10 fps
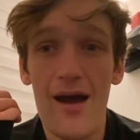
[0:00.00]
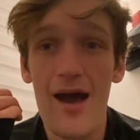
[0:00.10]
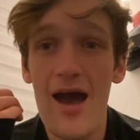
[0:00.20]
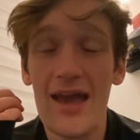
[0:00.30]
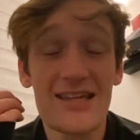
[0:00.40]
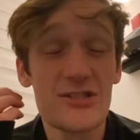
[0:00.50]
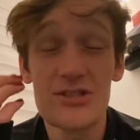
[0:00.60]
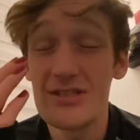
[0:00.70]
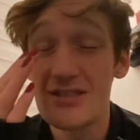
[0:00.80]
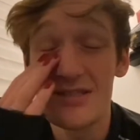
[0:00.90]
I
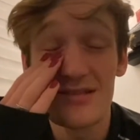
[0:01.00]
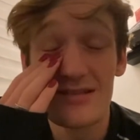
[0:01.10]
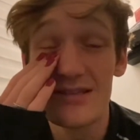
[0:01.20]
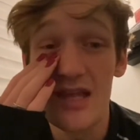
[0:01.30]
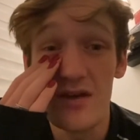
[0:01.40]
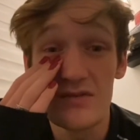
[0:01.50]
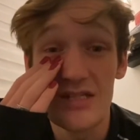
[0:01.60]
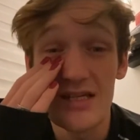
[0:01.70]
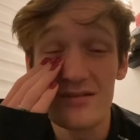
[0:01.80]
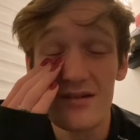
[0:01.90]
just loved
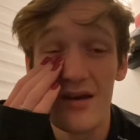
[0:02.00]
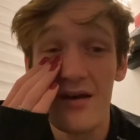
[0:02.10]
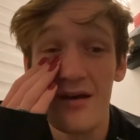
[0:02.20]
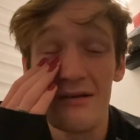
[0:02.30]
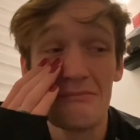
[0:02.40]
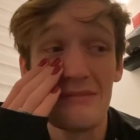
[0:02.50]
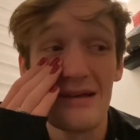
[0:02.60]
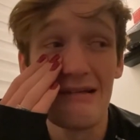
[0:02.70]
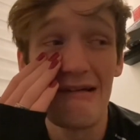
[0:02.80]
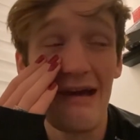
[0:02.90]
it. Um,
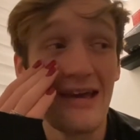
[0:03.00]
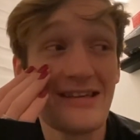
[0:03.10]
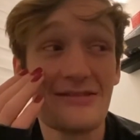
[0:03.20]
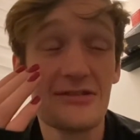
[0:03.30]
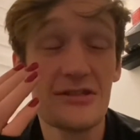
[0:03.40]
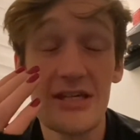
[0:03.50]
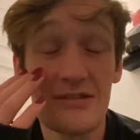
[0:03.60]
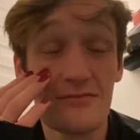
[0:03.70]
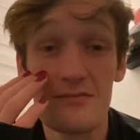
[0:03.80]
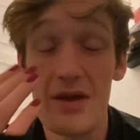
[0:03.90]
I...
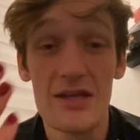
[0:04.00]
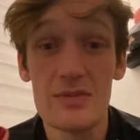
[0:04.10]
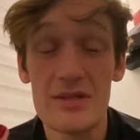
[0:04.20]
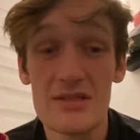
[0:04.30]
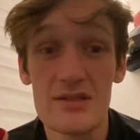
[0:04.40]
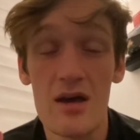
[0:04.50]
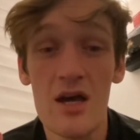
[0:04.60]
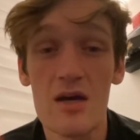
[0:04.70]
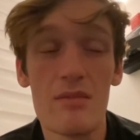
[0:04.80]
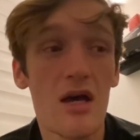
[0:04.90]
It made me
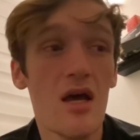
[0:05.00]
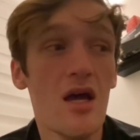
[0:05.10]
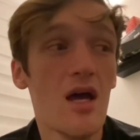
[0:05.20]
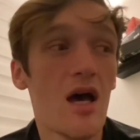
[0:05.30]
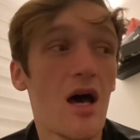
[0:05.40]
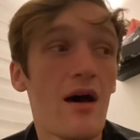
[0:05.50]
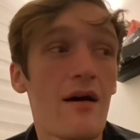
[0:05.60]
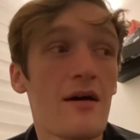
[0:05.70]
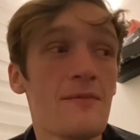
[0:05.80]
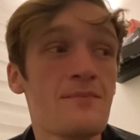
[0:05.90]
sob.
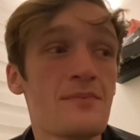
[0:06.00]
Um...